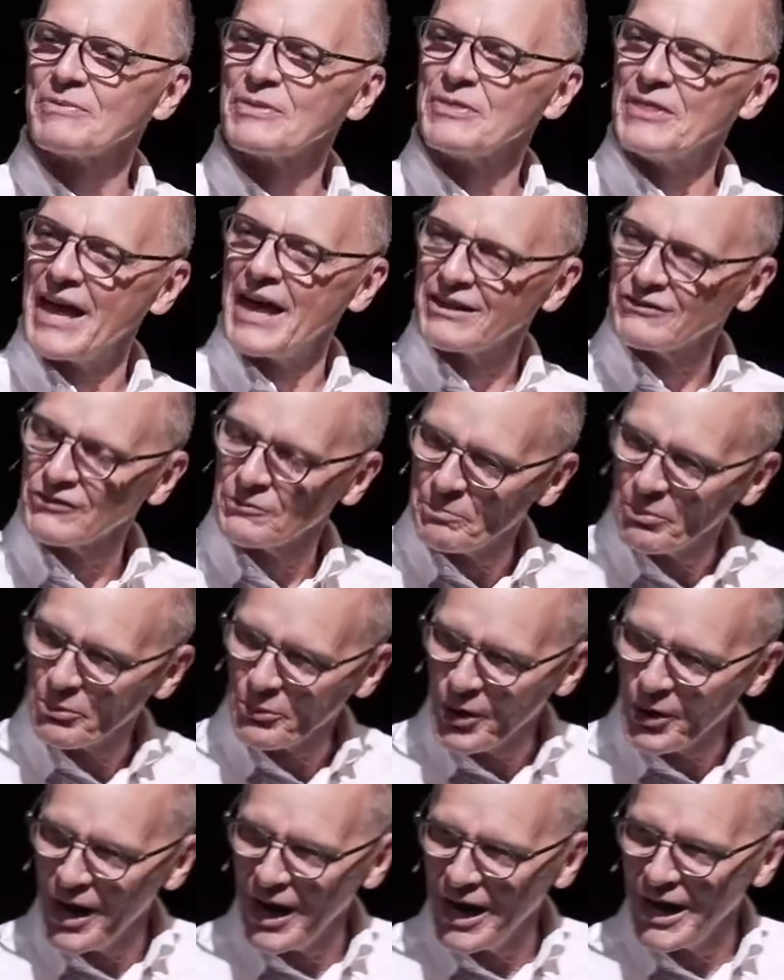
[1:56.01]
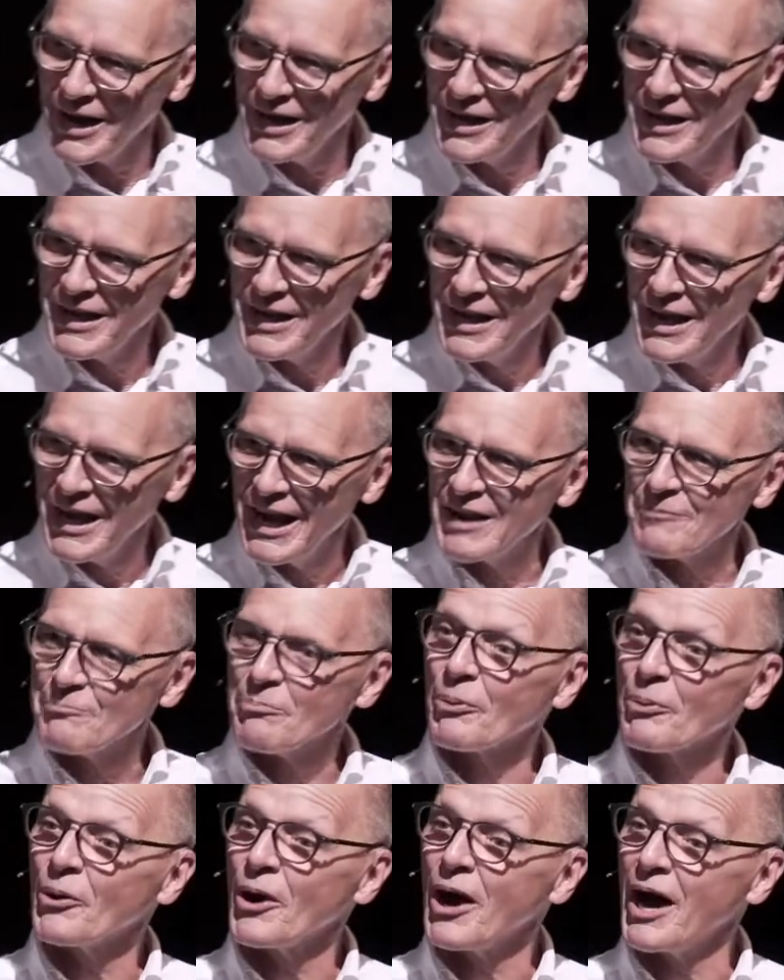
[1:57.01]
That's pride. And
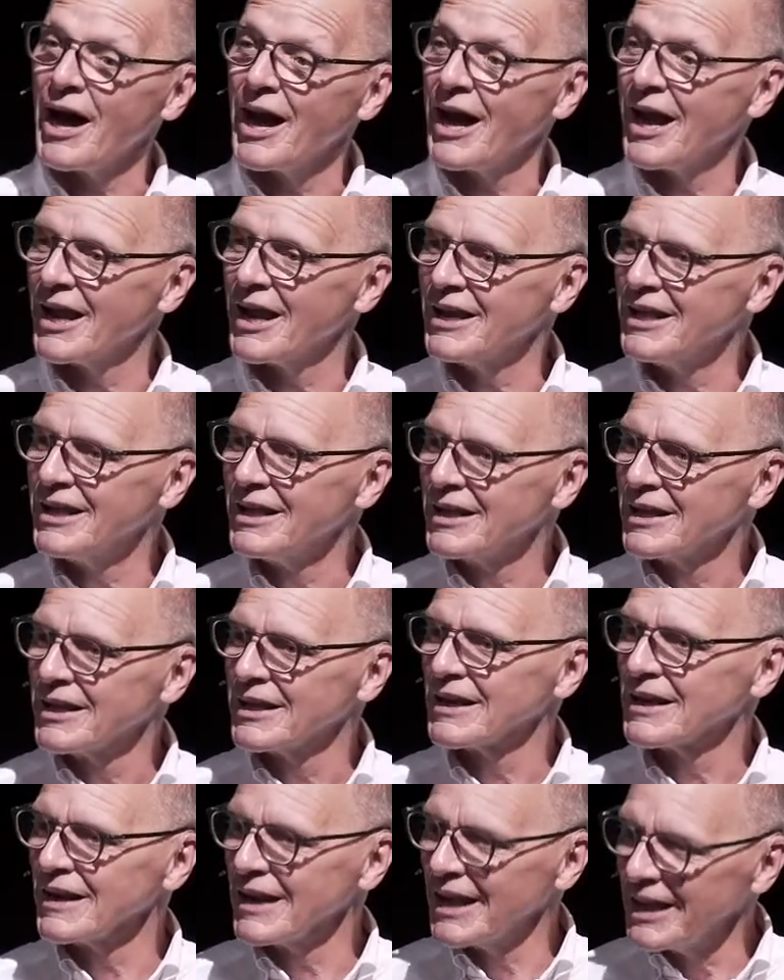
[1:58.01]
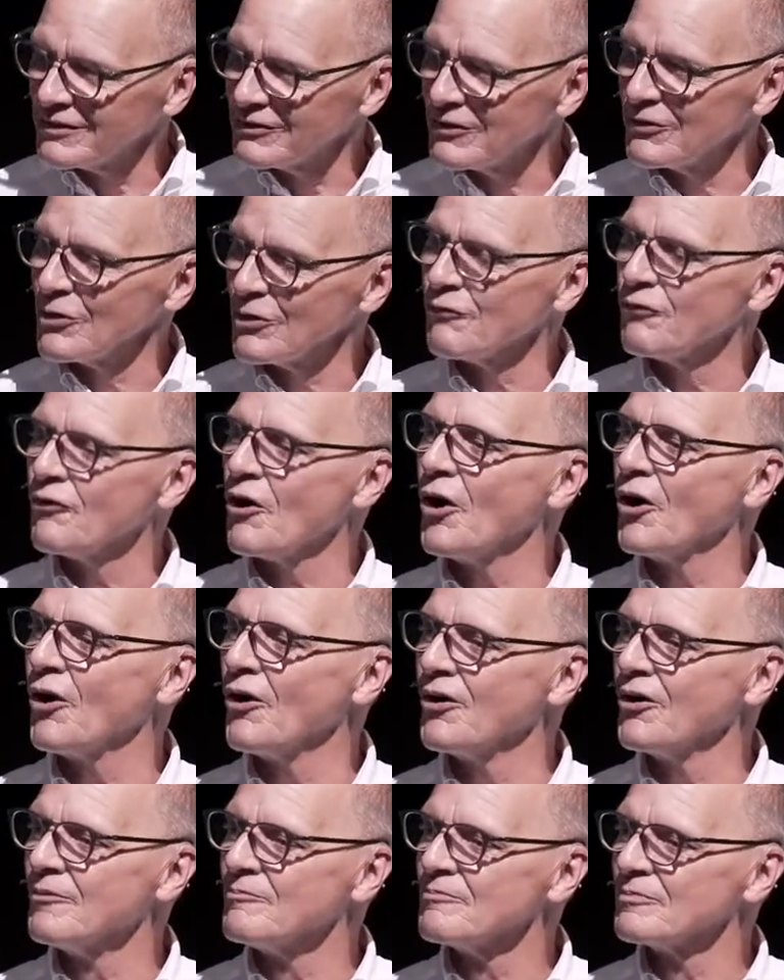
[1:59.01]
pride led to the
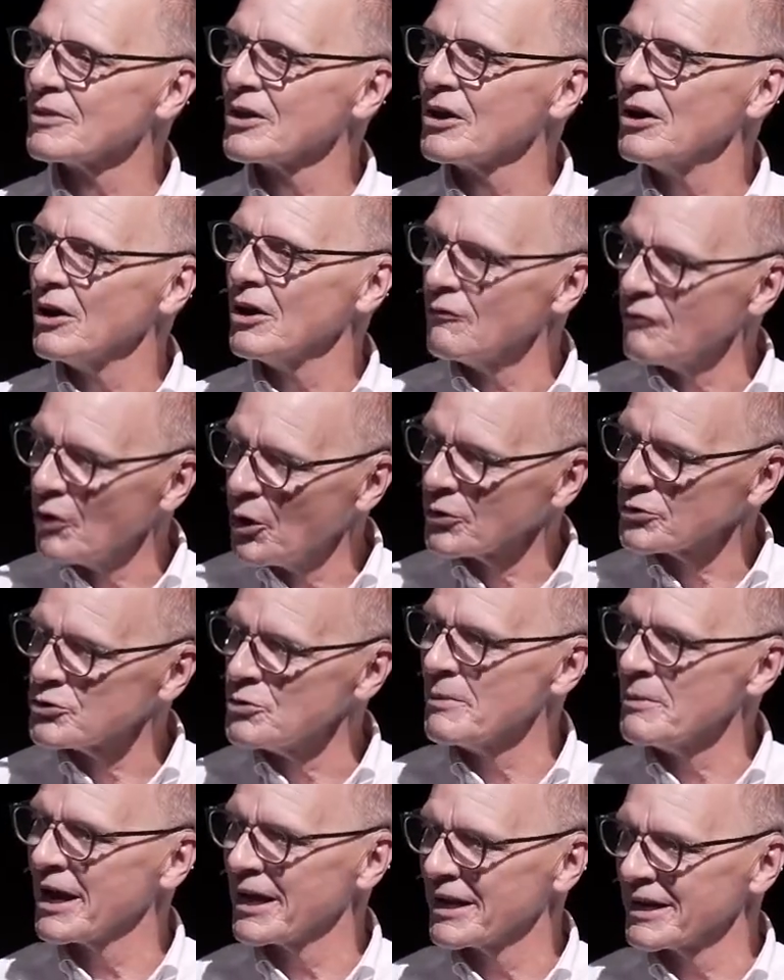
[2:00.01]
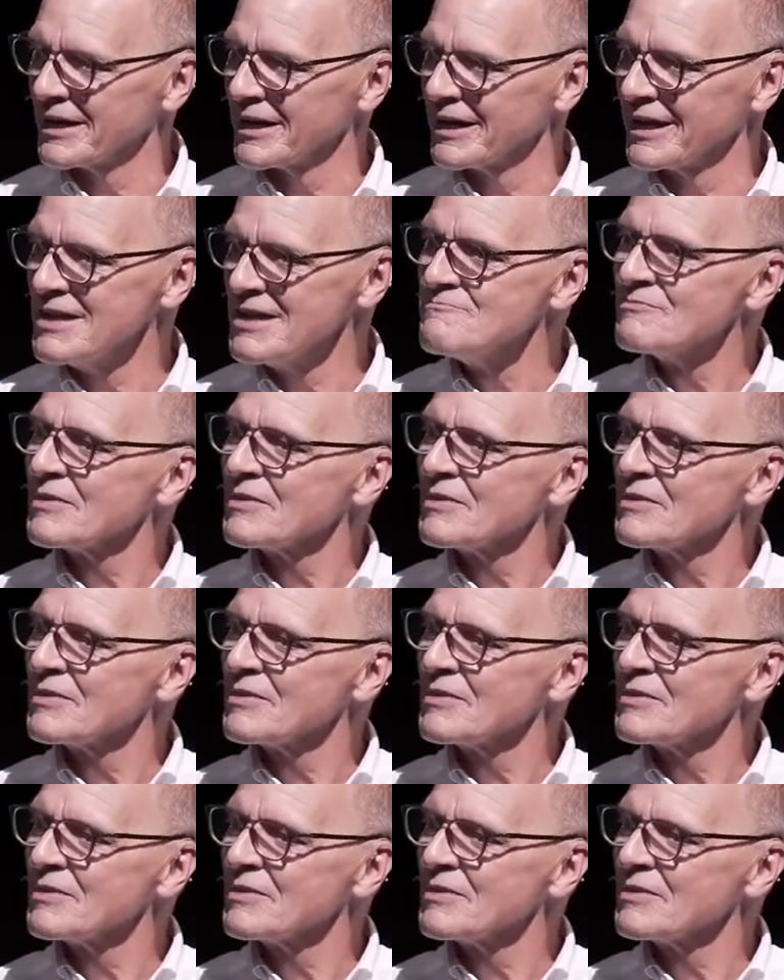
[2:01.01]
fall of all humanity.